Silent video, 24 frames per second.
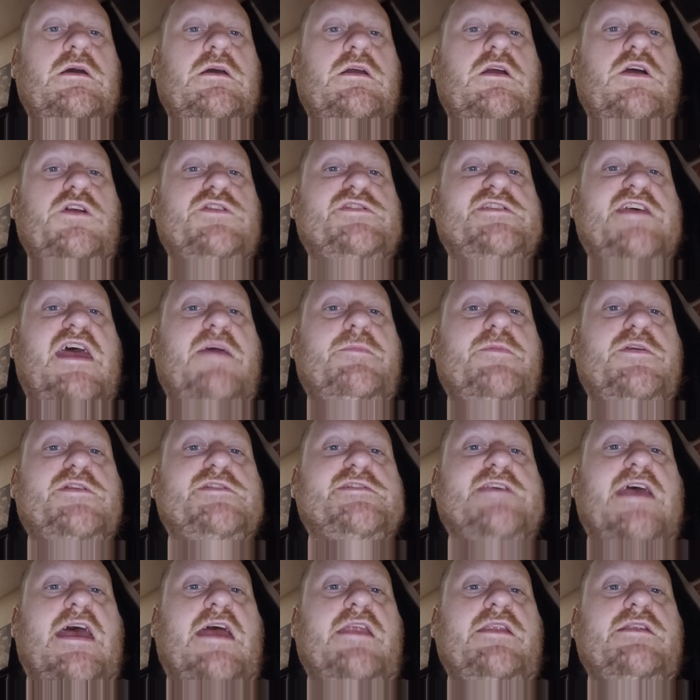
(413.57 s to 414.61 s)

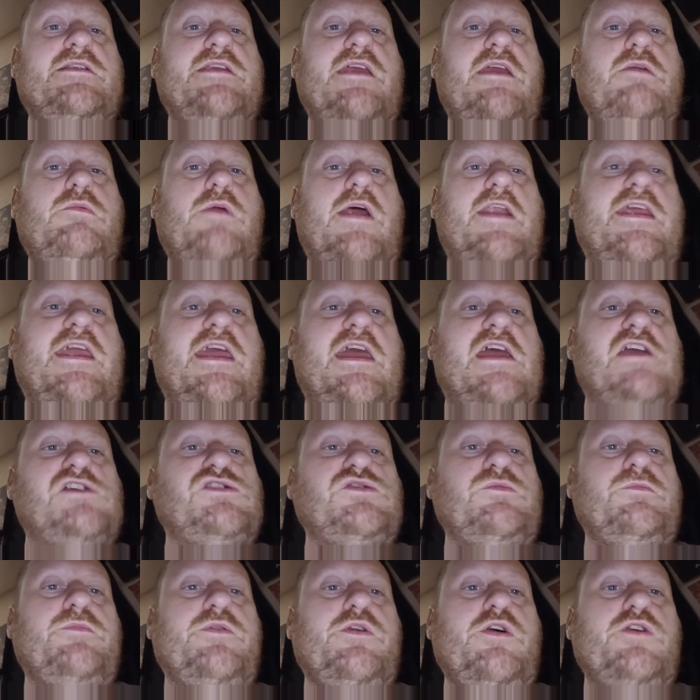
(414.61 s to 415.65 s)
Containment and
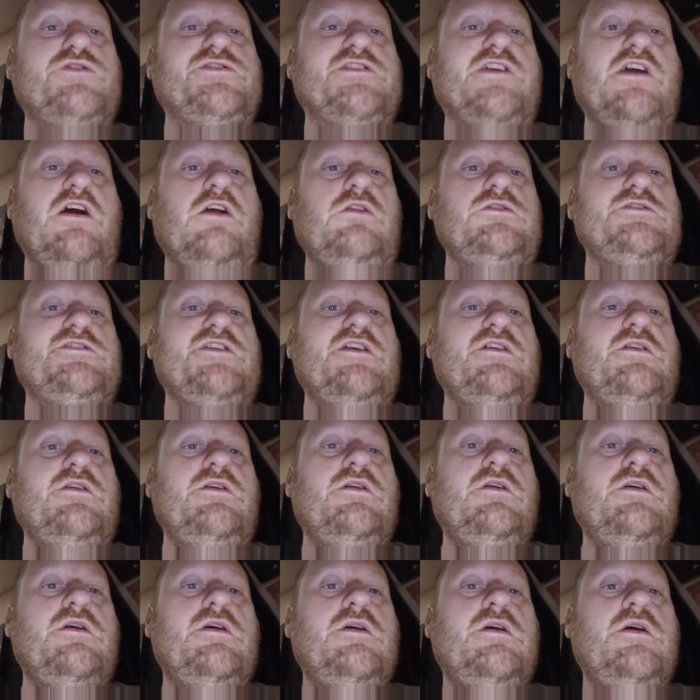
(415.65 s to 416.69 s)
eradication protocols.
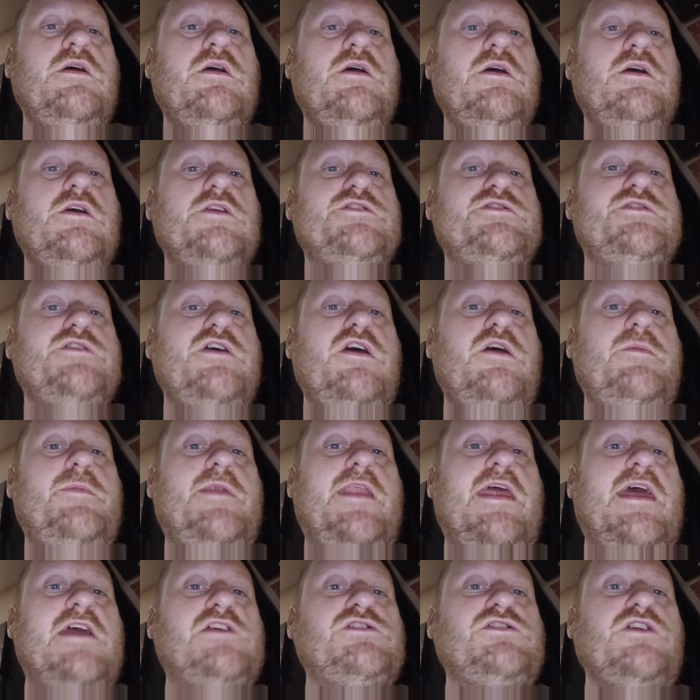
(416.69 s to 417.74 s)

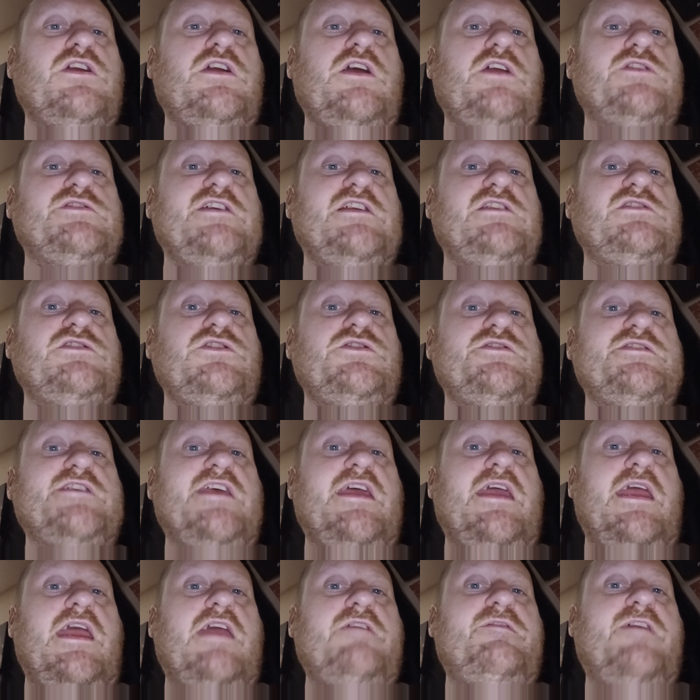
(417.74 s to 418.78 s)
Termination
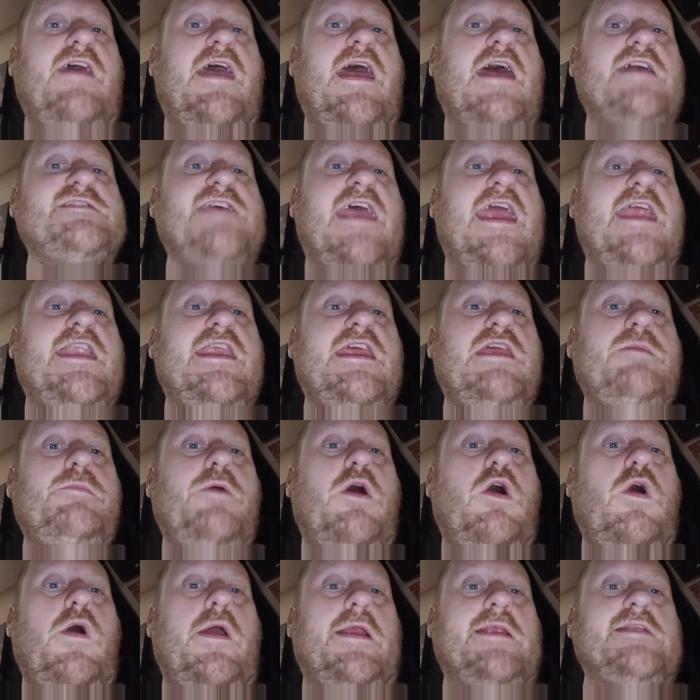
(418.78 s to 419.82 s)
contingency. If at any
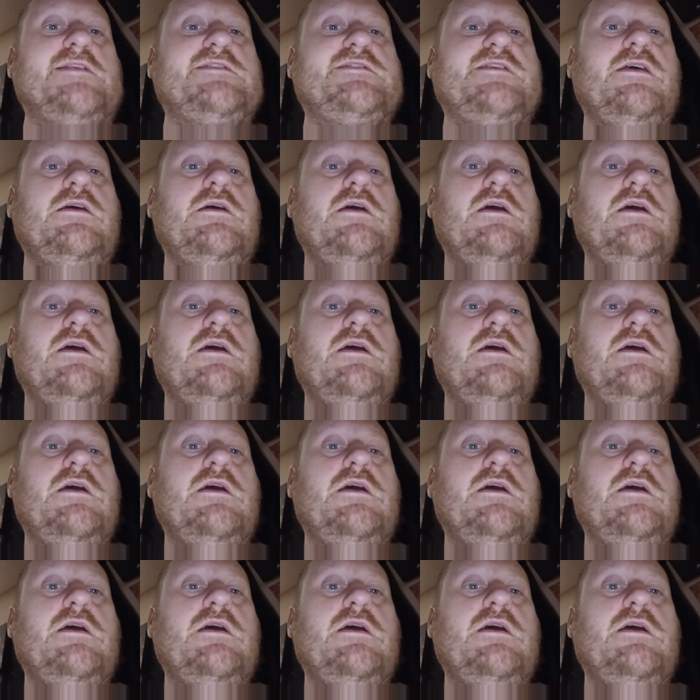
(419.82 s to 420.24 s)
point